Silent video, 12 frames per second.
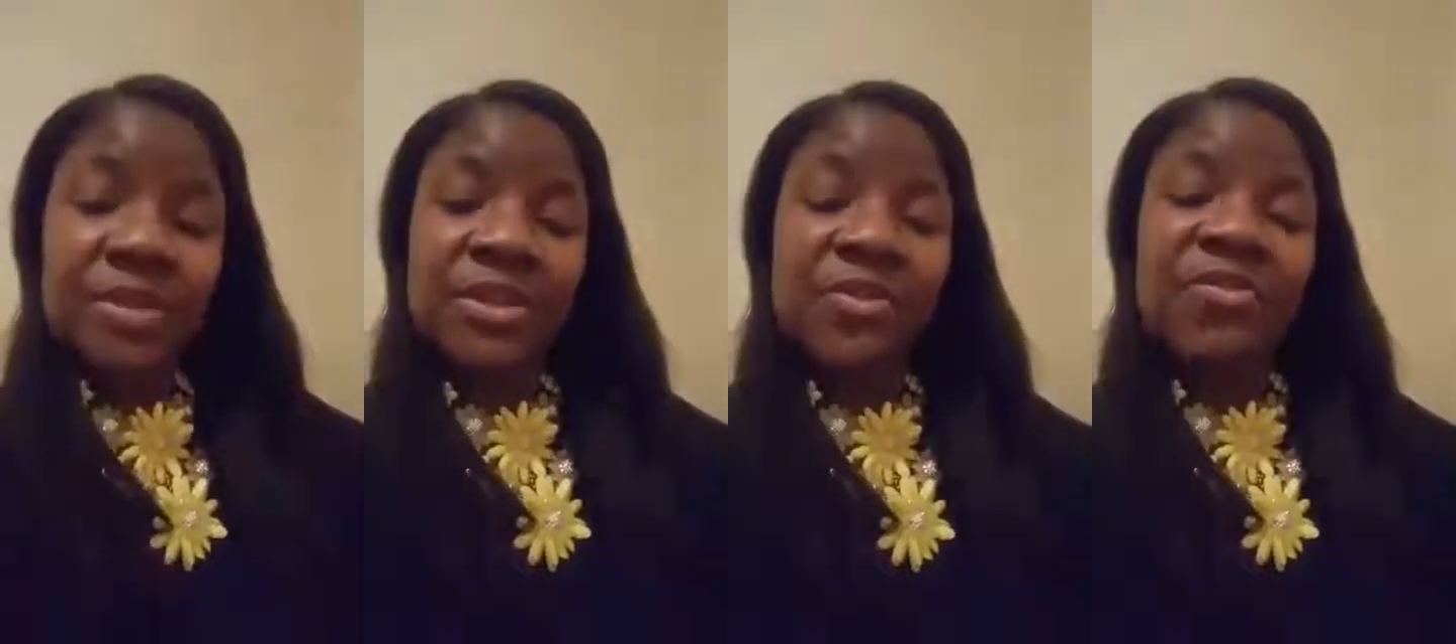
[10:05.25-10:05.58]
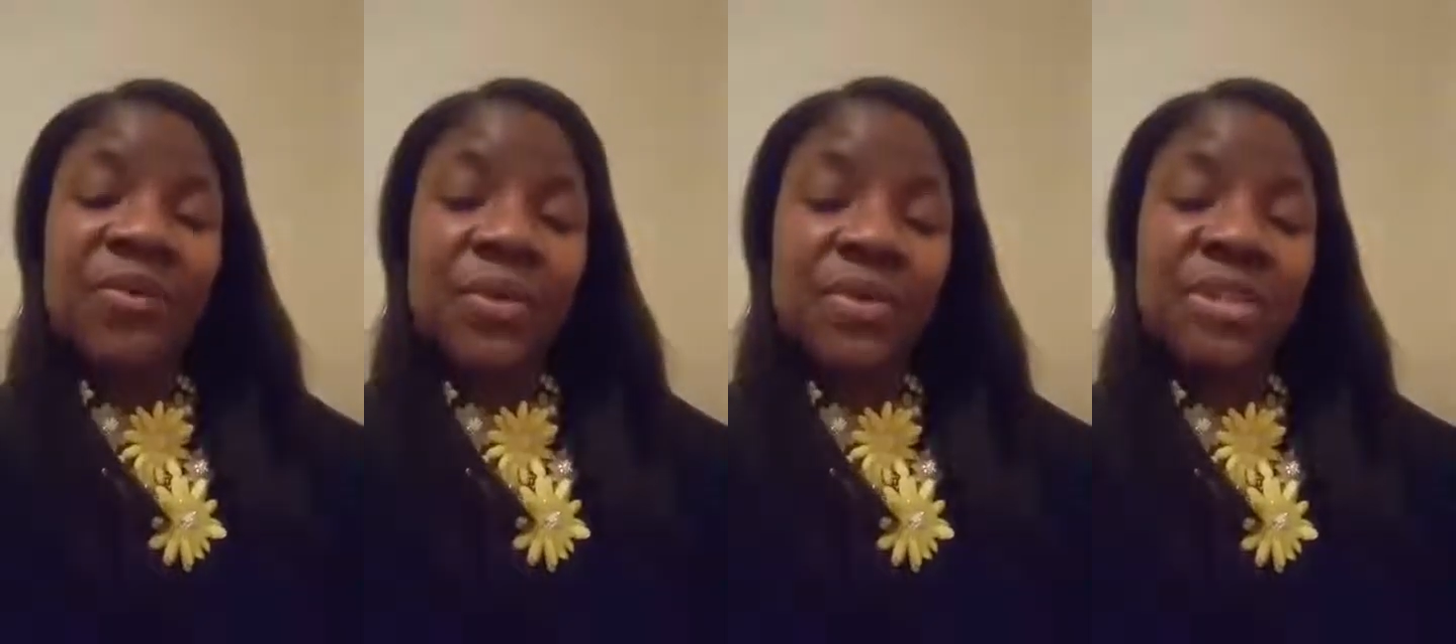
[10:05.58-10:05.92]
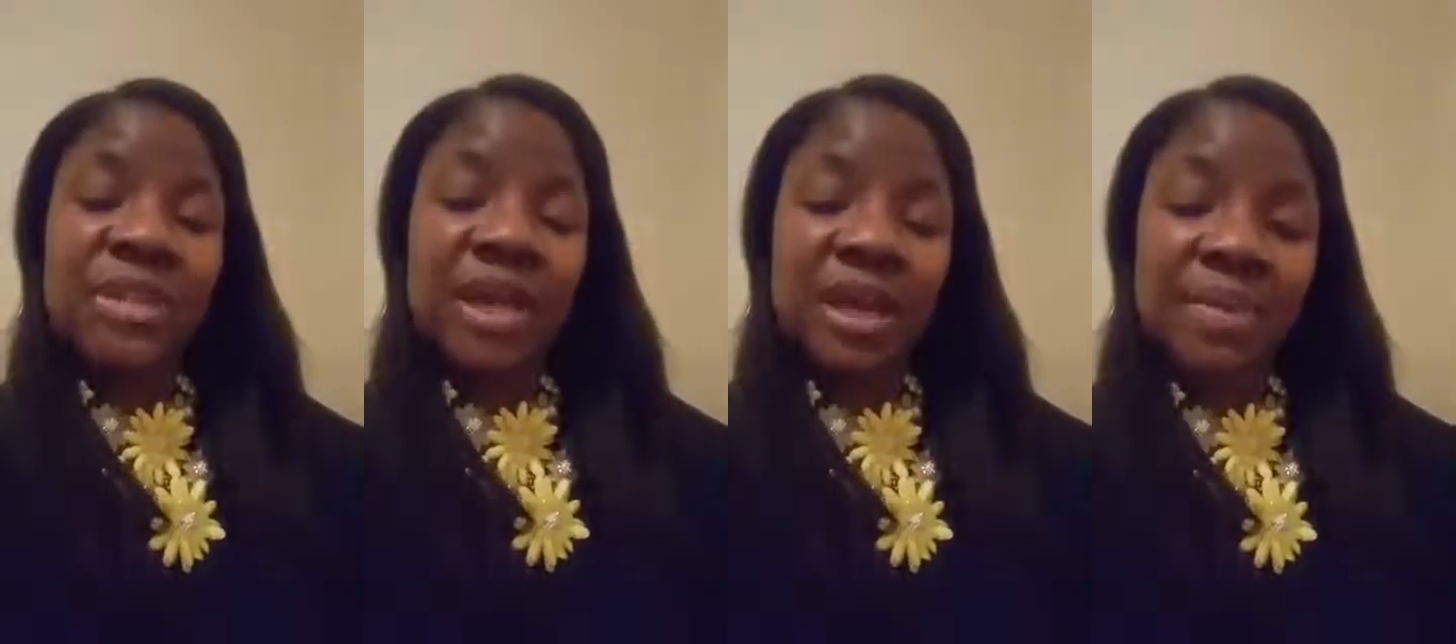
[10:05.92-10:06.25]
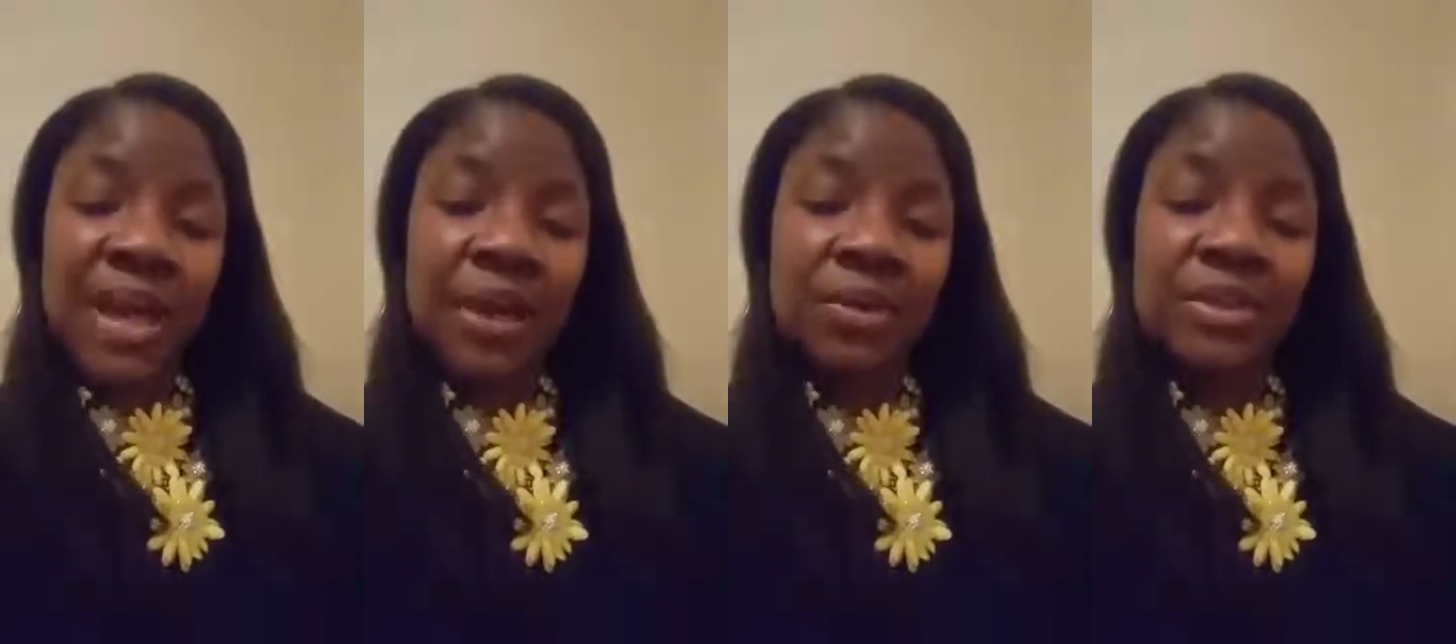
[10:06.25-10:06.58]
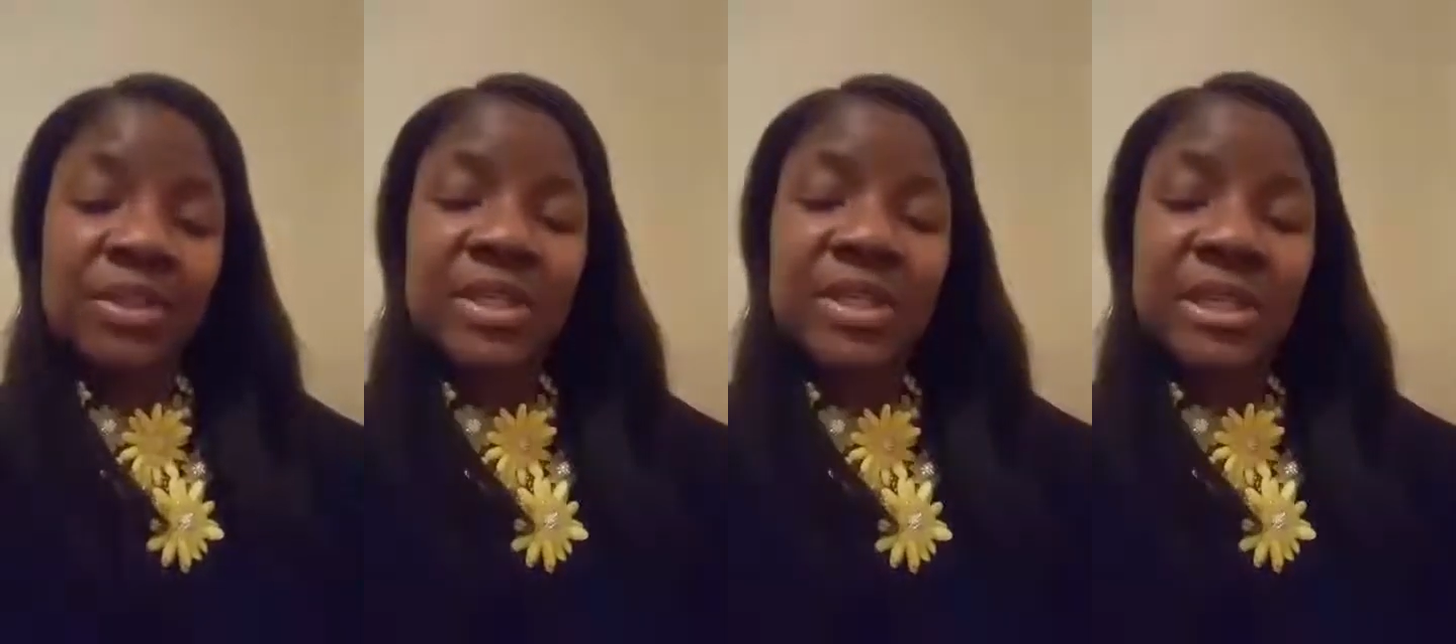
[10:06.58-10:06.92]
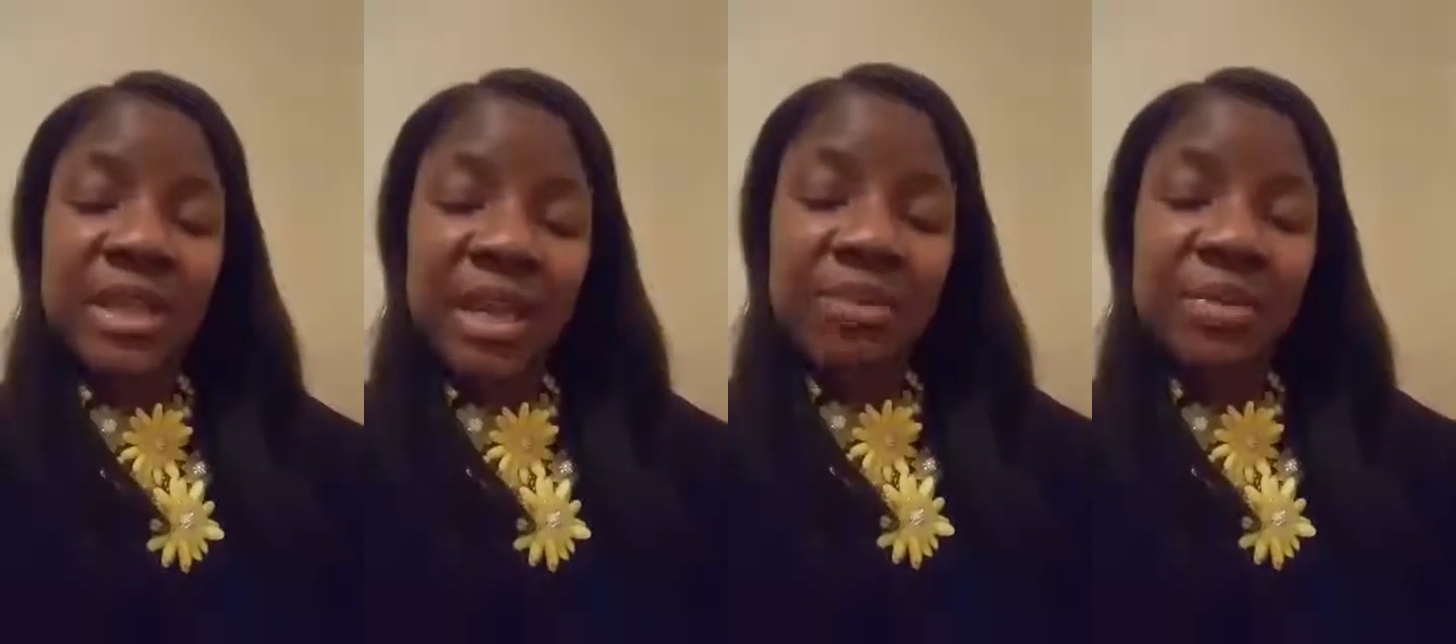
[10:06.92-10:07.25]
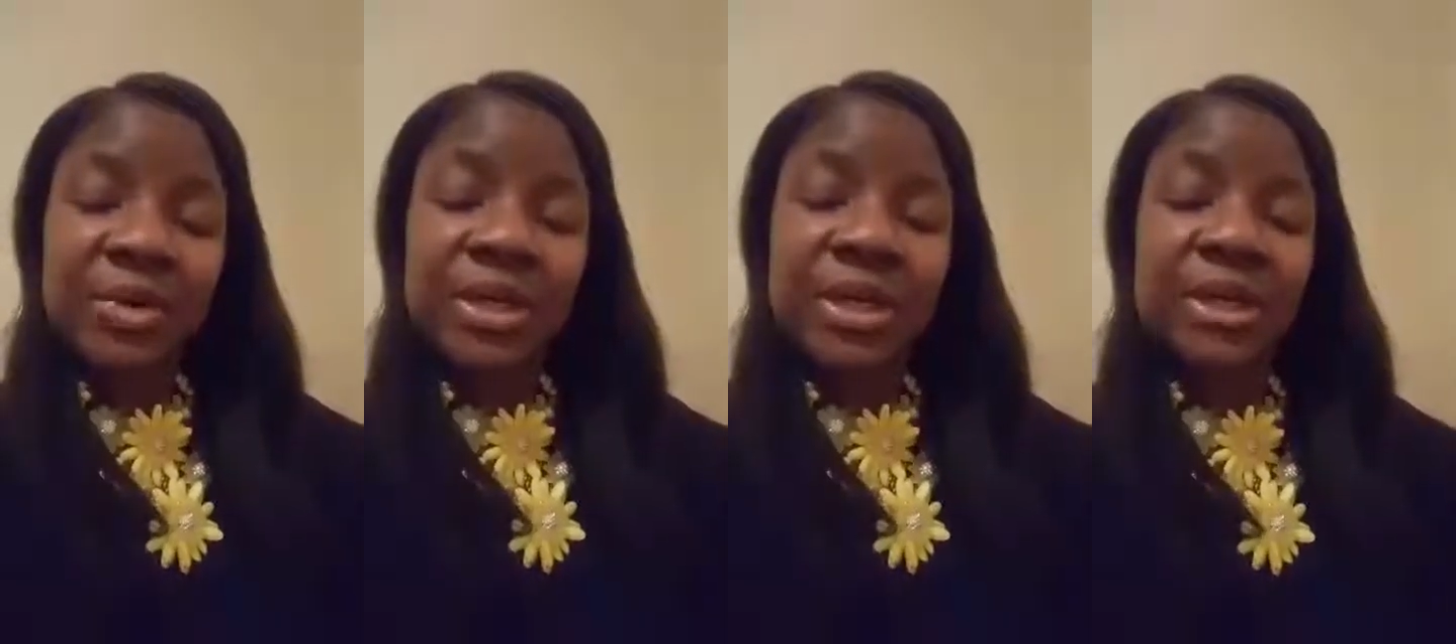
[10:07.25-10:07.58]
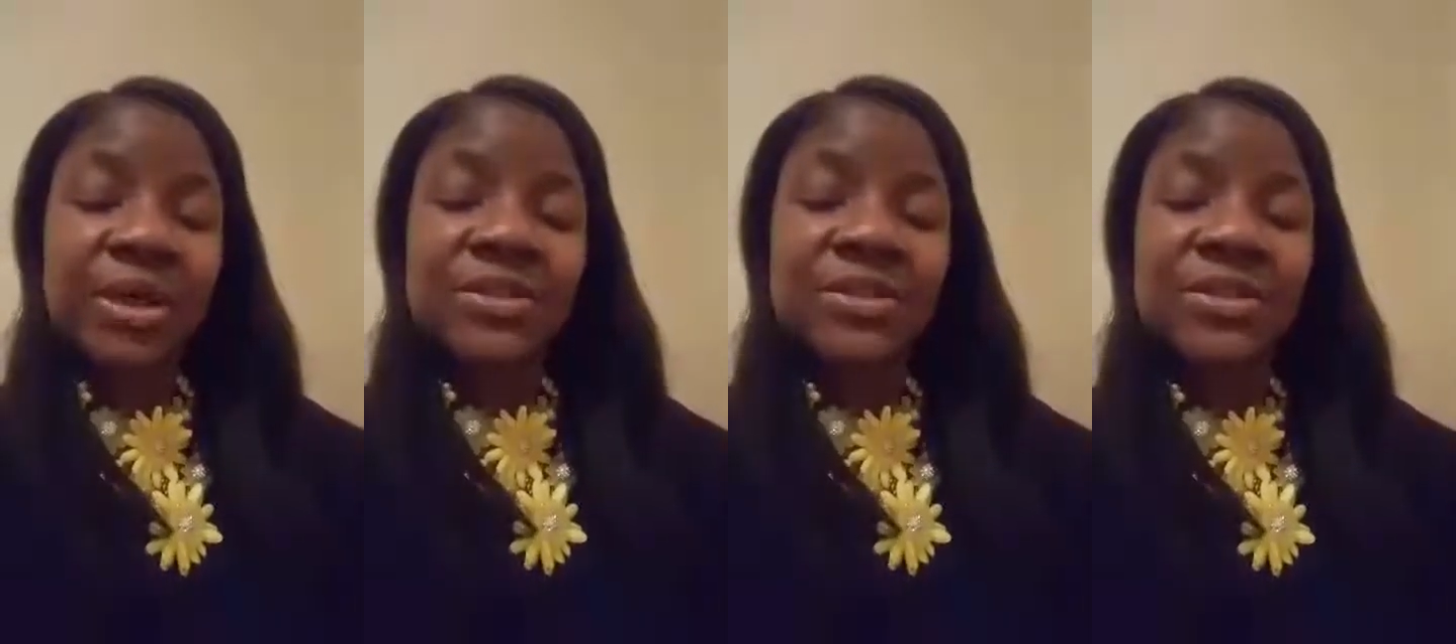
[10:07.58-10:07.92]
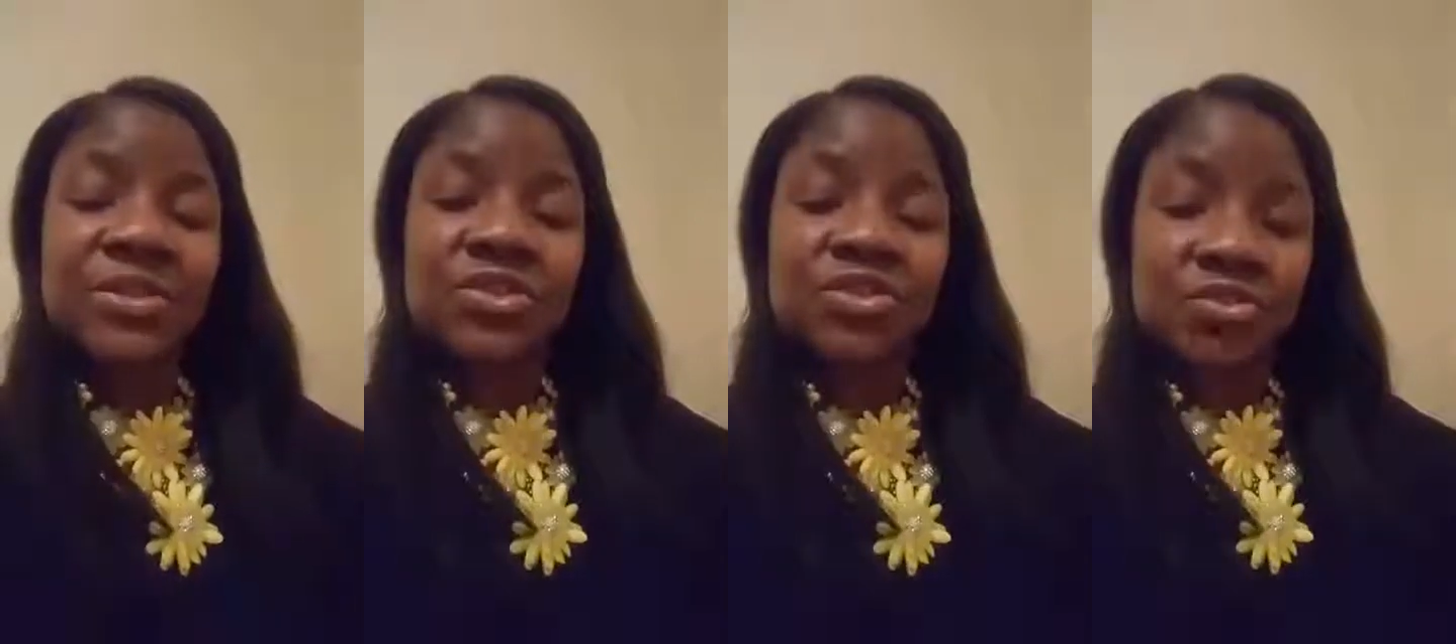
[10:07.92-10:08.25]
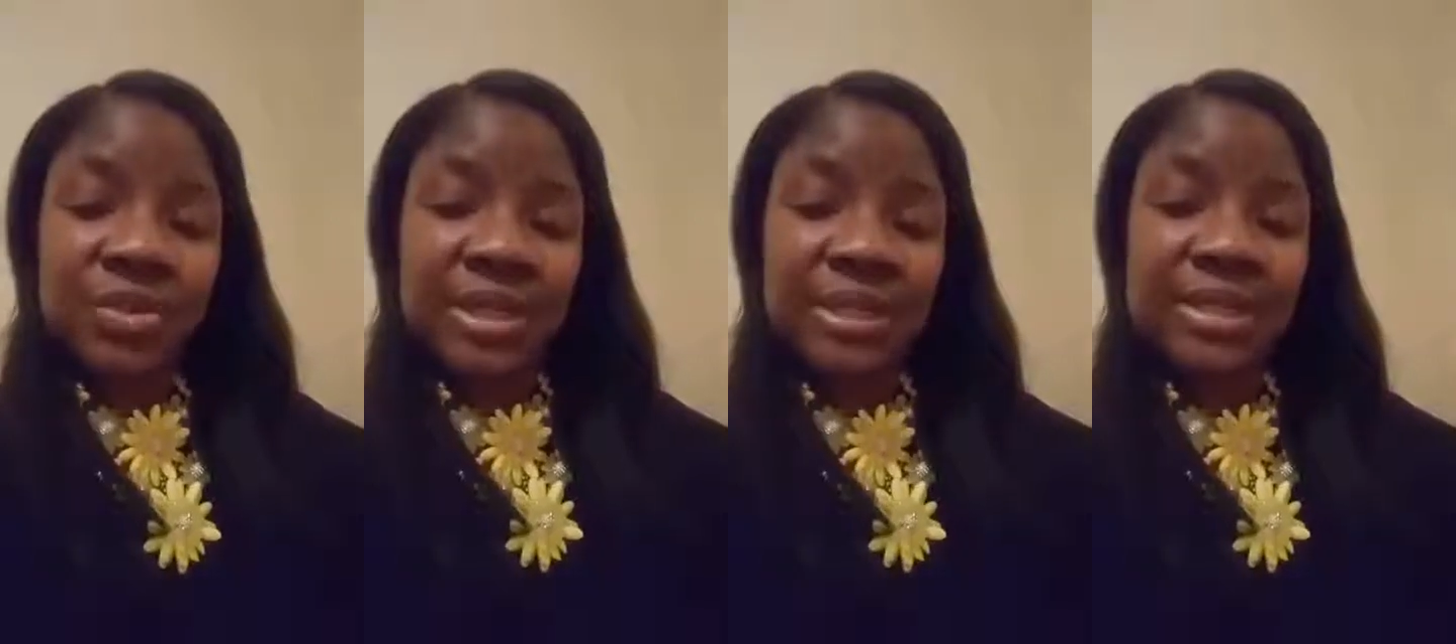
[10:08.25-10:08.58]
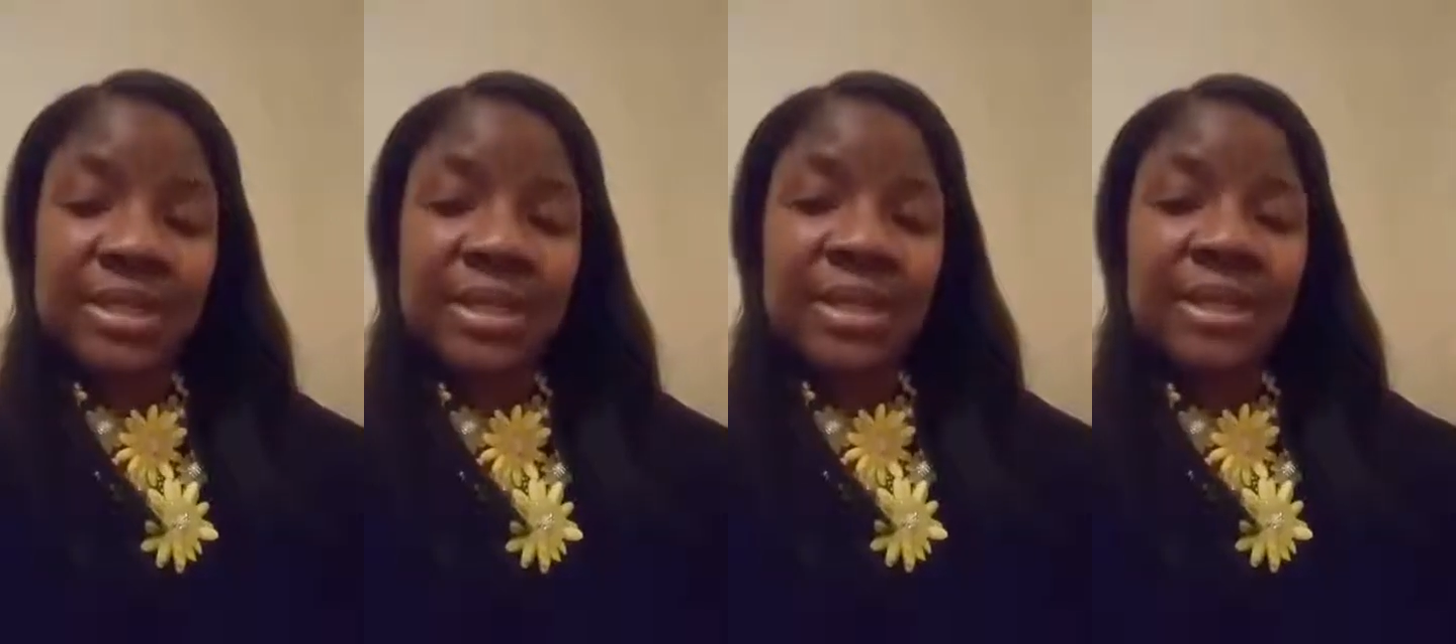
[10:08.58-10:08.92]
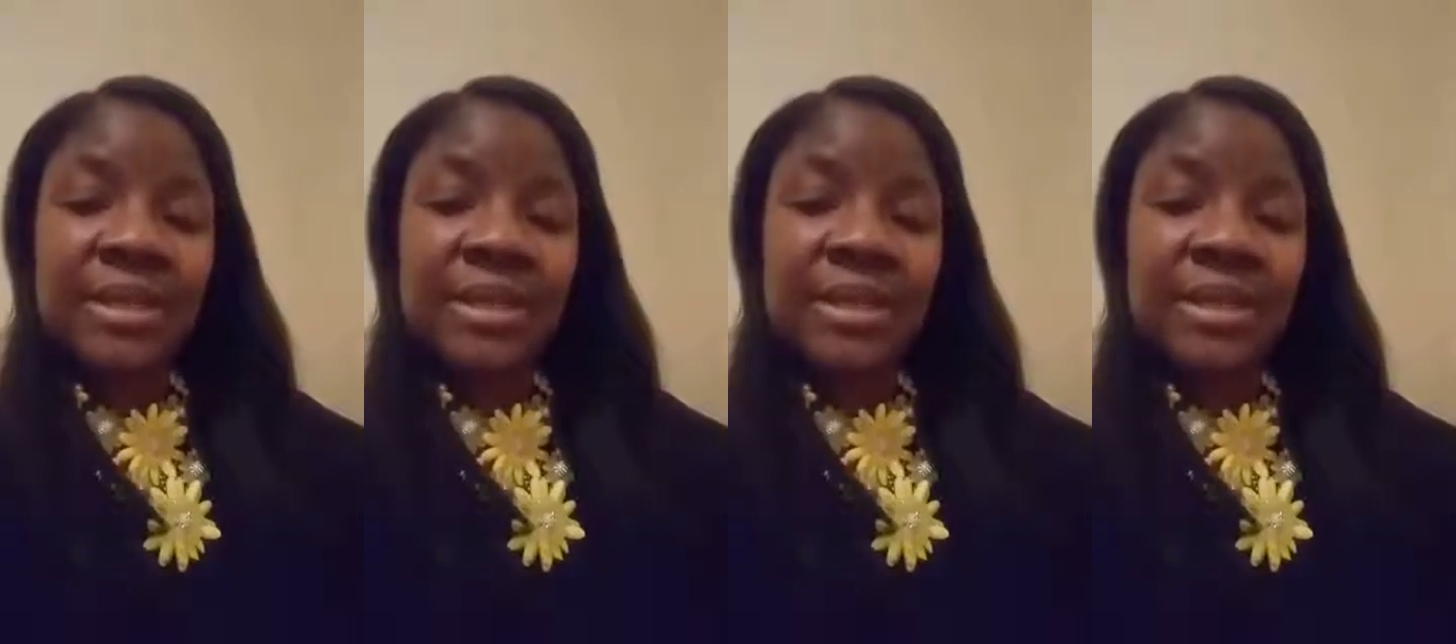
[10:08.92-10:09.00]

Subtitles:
They're forced to come out into the neighborhood, onto the streets.